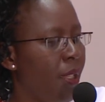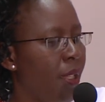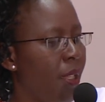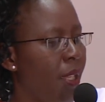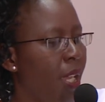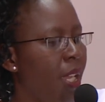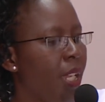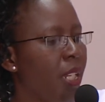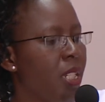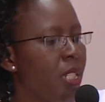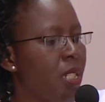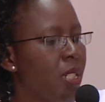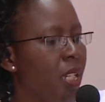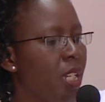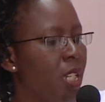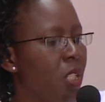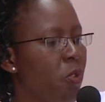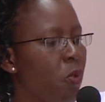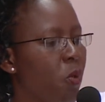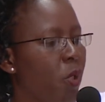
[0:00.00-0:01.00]
and
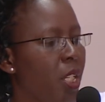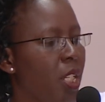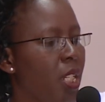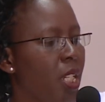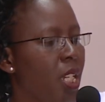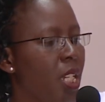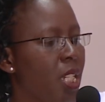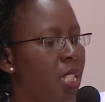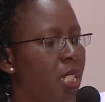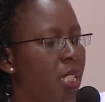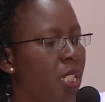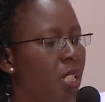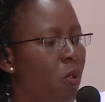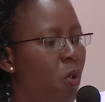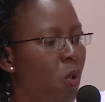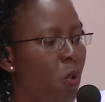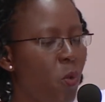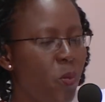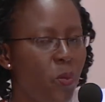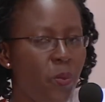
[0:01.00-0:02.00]
as well as the
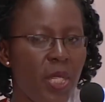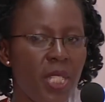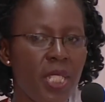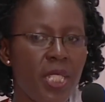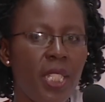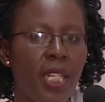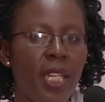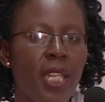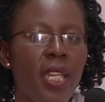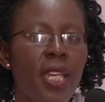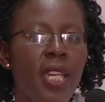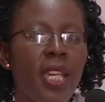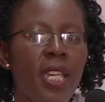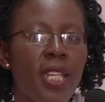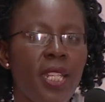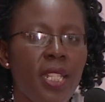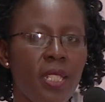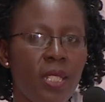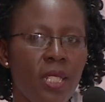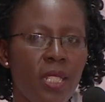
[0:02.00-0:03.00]
home-based care.
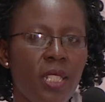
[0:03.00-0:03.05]
And